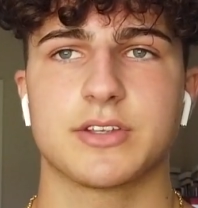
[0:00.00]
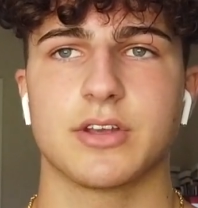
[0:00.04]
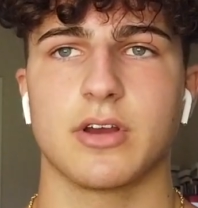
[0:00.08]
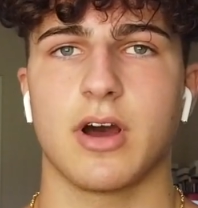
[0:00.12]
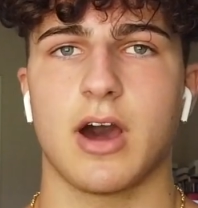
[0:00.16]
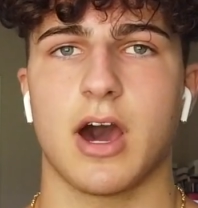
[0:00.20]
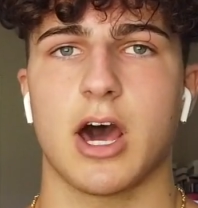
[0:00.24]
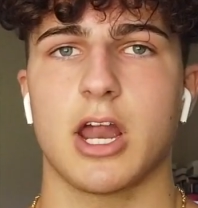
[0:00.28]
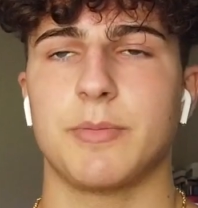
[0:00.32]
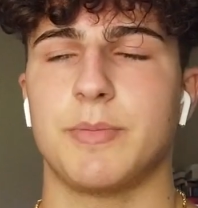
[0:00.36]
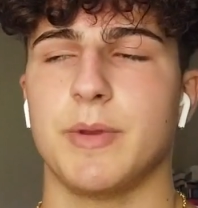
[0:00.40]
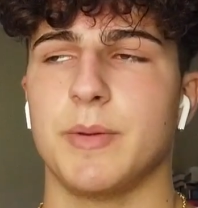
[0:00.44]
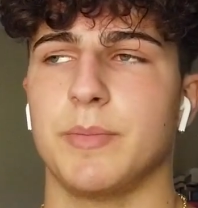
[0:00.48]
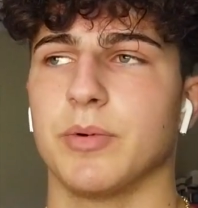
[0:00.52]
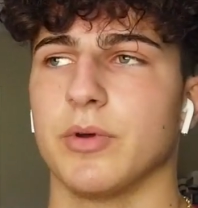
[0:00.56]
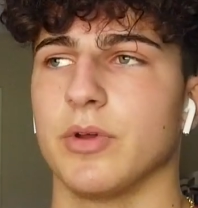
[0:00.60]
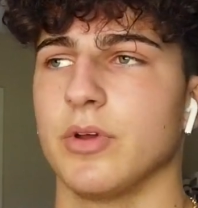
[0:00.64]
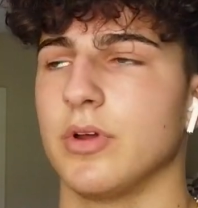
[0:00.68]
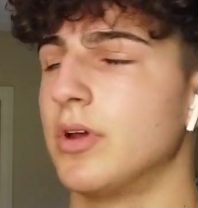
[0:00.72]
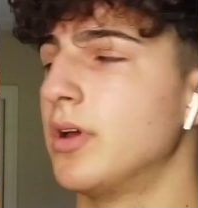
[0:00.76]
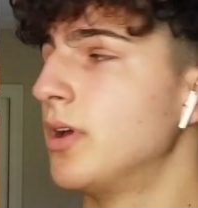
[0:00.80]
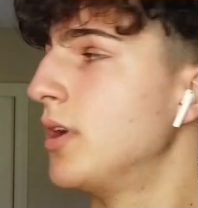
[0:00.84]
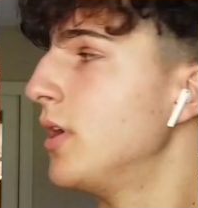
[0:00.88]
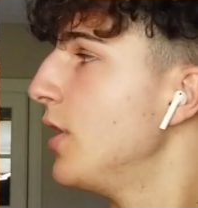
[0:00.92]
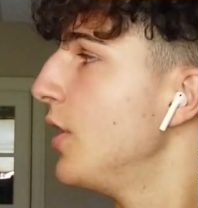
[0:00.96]
A lot of
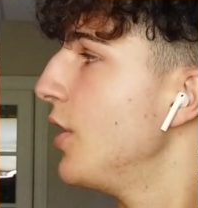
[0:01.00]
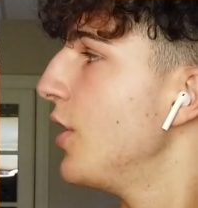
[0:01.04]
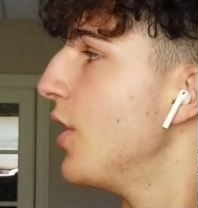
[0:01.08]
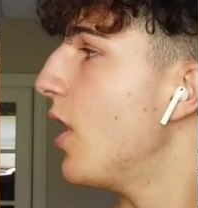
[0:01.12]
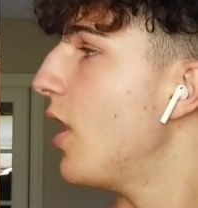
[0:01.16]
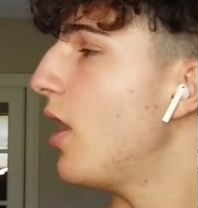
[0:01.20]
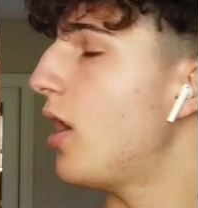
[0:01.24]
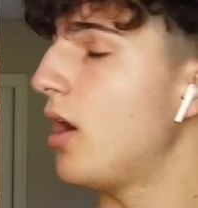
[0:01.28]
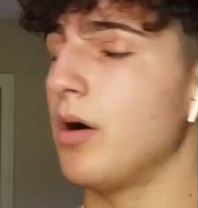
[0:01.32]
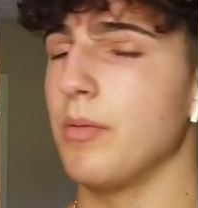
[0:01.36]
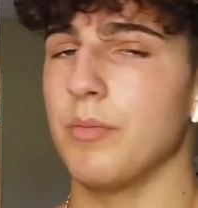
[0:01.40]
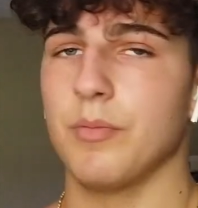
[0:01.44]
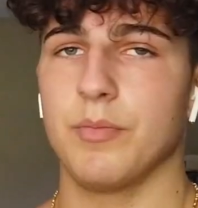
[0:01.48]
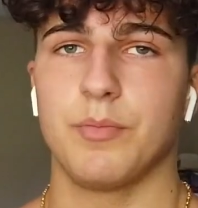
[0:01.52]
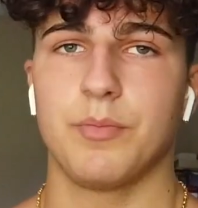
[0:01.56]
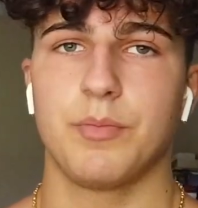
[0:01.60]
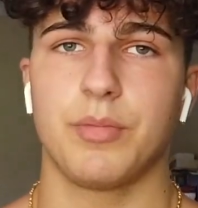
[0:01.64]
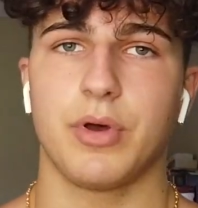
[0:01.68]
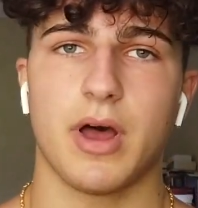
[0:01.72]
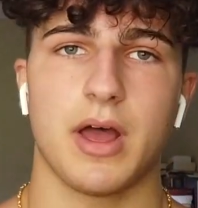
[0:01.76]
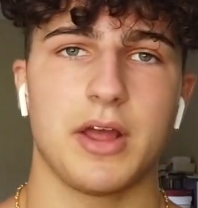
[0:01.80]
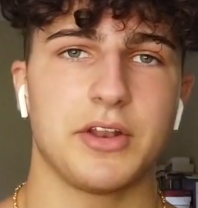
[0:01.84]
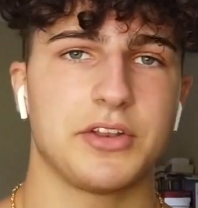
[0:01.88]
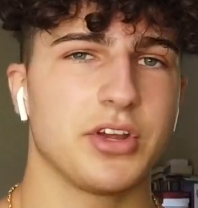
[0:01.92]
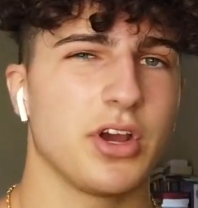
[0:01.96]
people
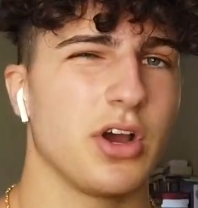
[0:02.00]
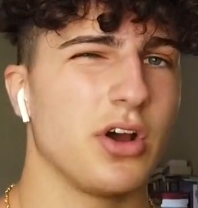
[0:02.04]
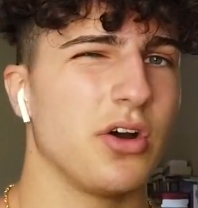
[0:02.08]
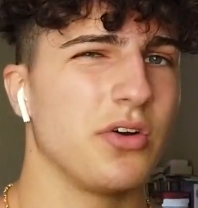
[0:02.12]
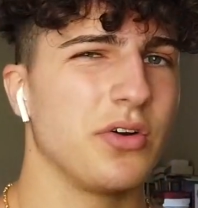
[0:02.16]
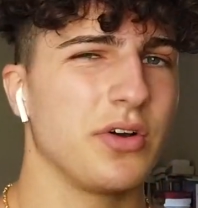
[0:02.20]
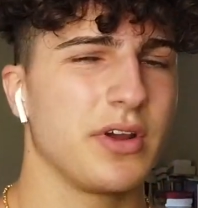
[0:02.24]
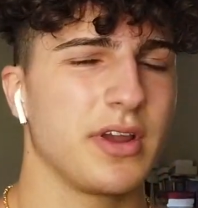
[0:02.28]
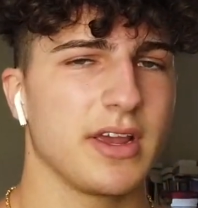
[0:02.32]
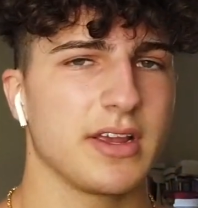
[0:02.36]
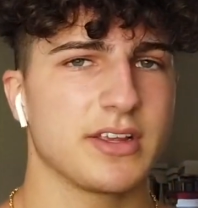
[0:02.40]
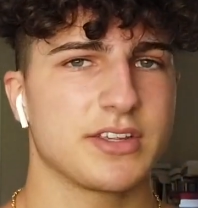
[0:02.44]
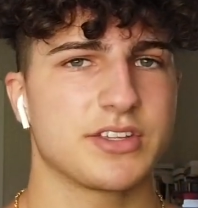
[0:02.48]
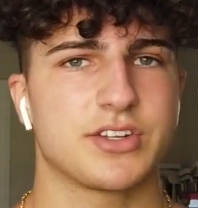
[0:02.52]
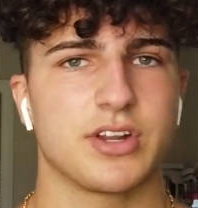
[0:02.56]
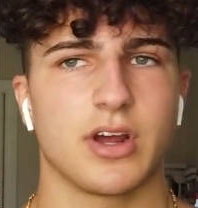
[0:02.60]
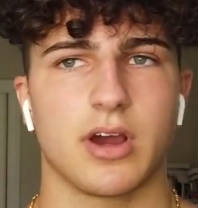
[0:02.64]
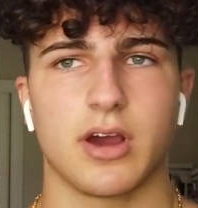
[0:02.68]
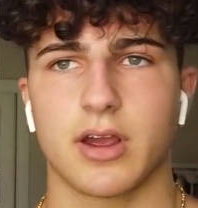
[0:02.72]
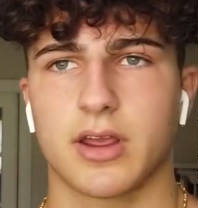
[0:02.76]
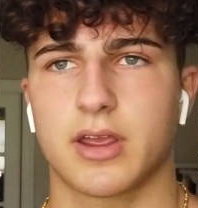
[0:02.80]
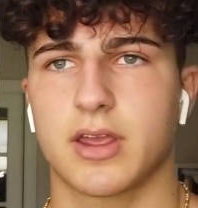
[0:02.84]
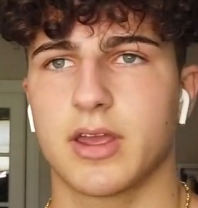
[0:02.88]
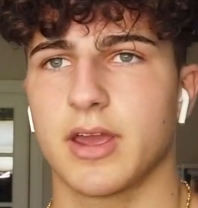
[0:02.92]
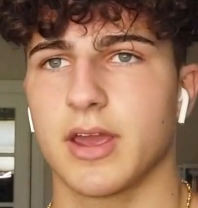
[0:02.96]
plateau, get
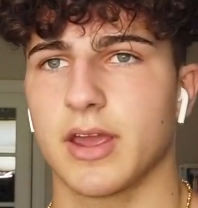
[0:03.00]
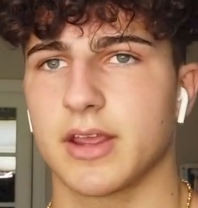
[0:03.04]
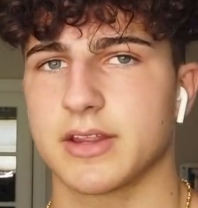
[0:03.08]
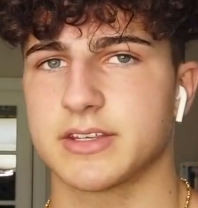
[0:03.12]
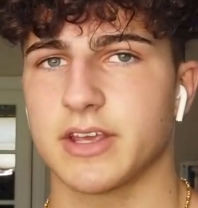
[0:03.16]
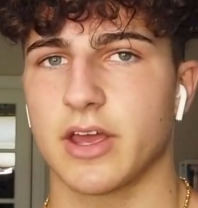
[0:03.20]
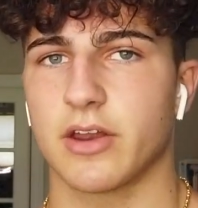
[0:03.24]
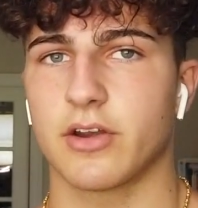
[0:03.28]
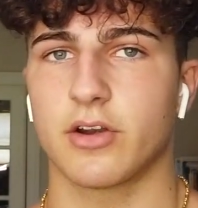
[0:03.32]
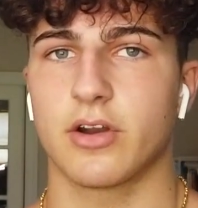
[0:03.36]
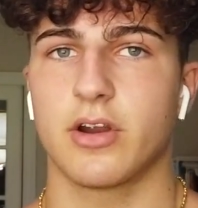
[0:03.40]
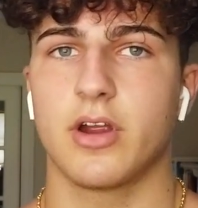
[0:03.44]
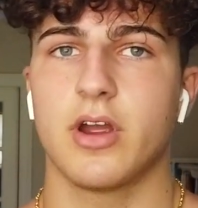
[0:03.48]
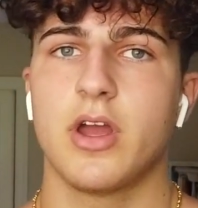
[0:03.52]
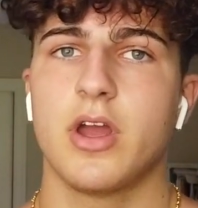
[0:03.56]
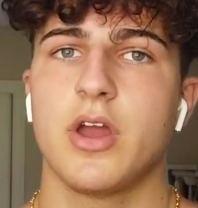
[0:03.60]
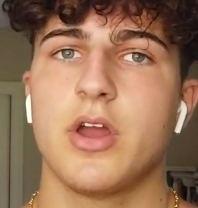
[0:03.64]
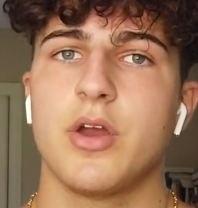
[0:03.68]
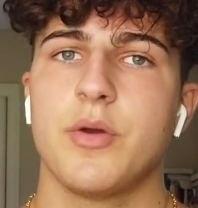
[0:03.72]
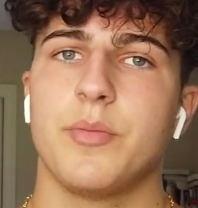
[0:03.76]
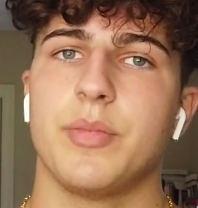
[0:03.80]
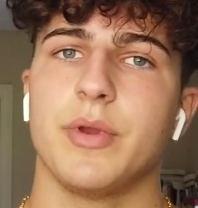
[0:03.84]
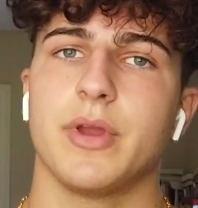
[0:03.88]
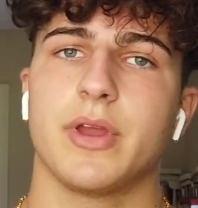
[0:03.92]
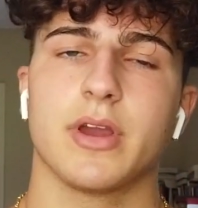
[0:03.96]
stuck, etc.,
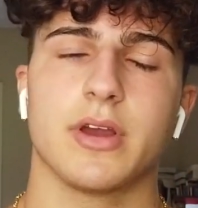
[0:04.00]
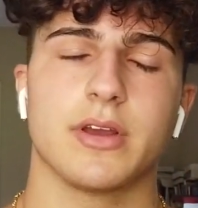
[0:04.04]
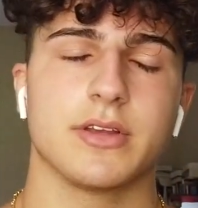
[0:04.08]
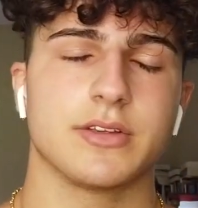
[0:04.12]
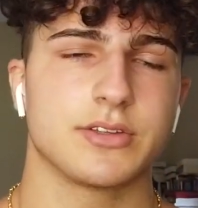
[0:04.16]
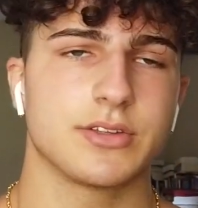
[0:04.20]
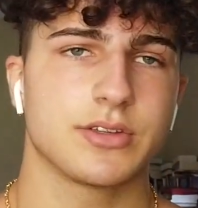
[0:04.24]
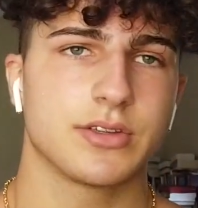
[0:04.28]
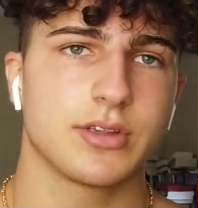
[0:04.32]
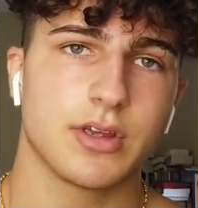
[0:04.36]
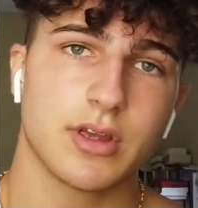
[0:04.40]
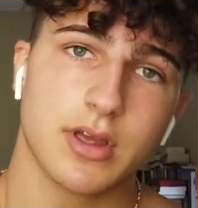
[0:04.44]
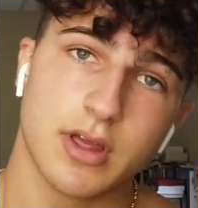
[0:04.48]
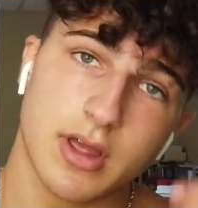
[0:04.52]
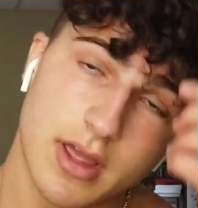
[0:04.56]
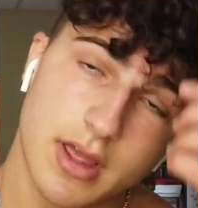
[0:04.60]
because